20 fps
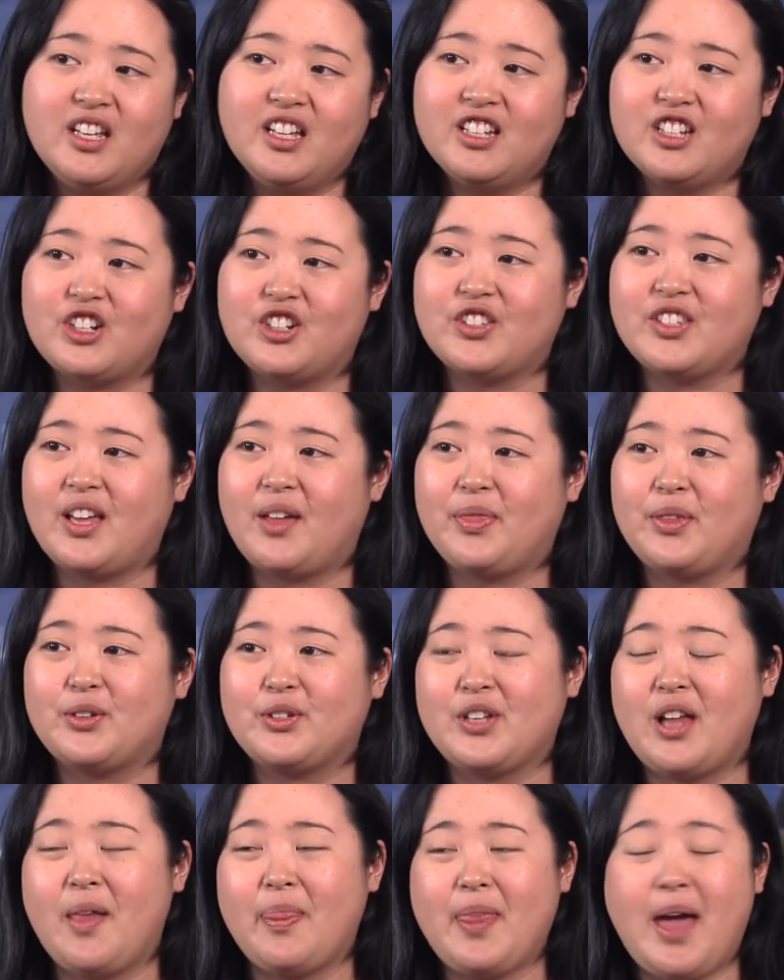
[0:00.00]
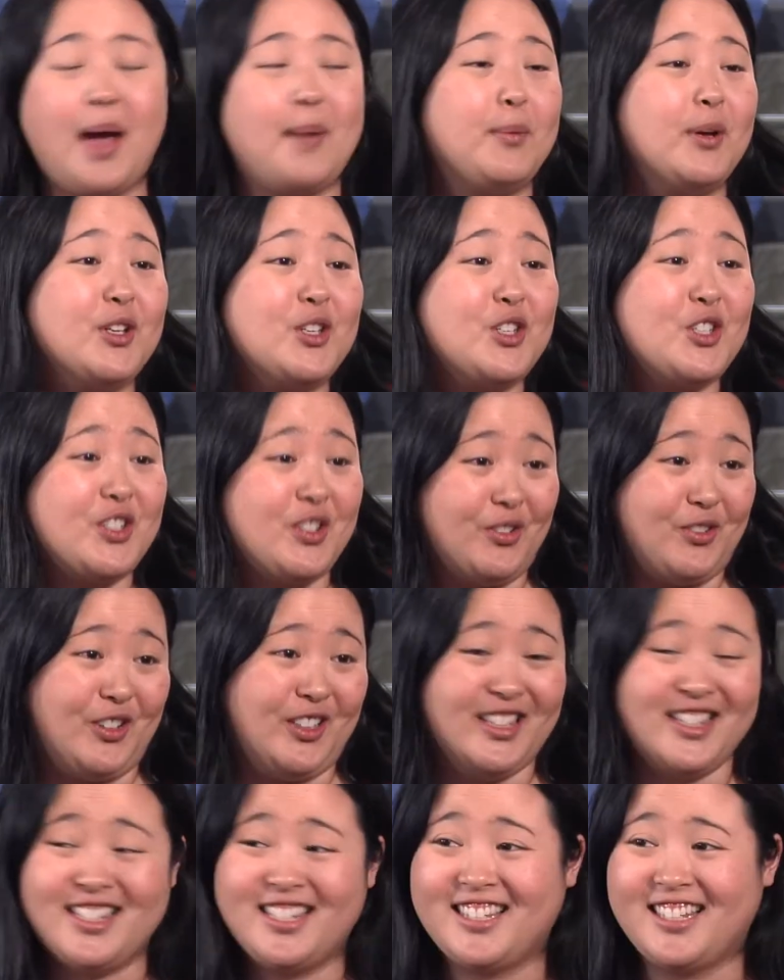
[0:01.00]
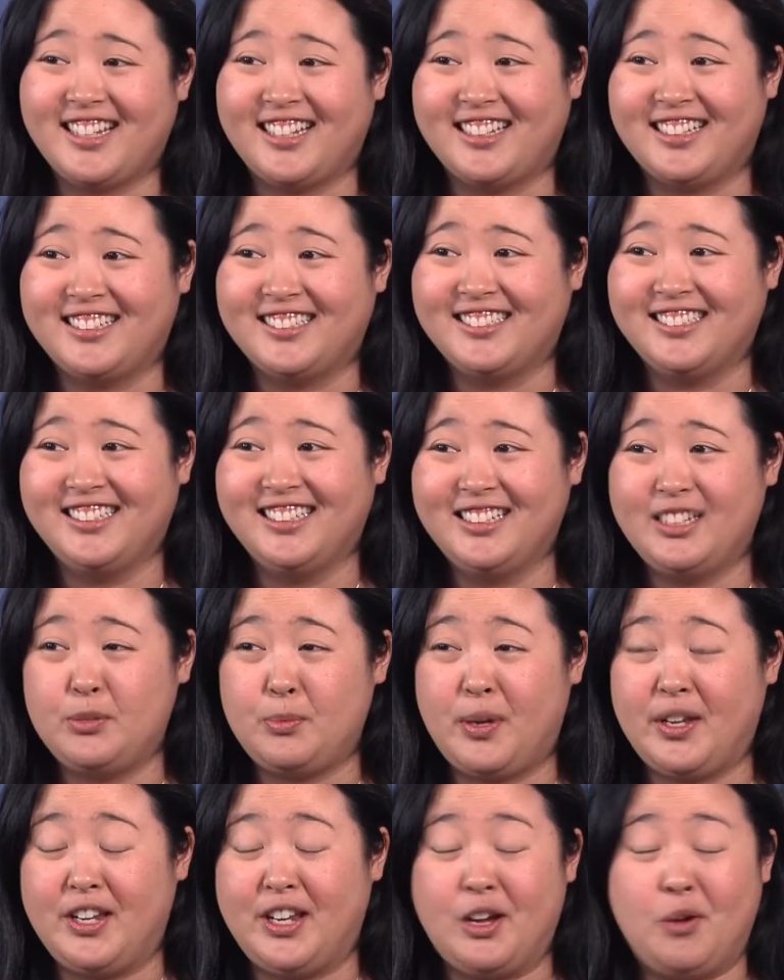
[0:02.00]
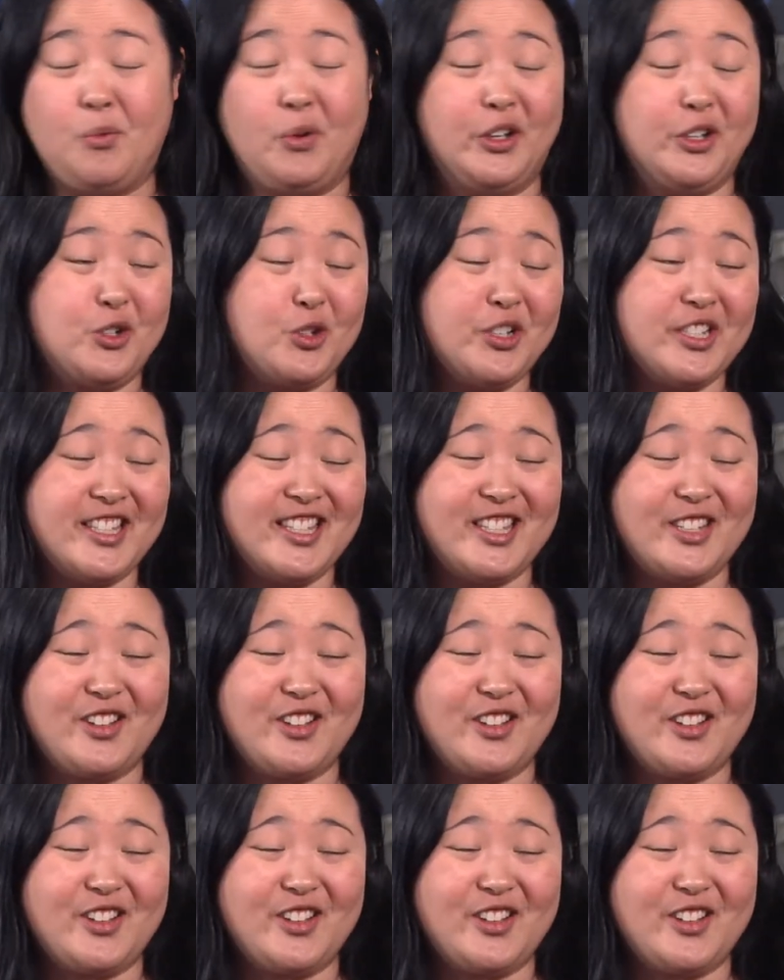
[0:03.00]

turns out there's not that much difference uh, depending on what choices you